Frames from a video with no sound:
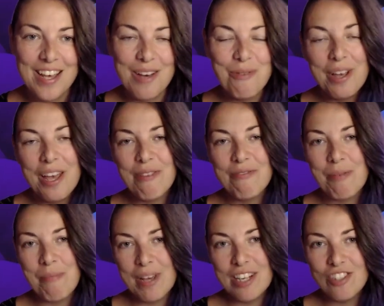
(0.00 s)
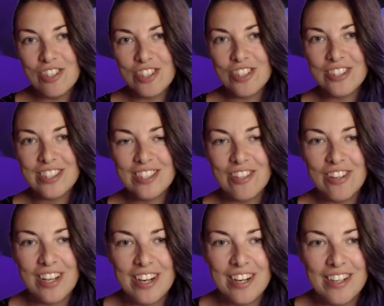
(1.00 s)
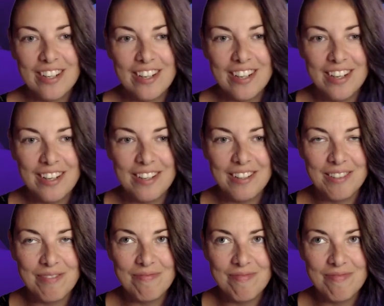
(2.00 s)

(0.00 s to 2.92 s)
We have a major solar uh,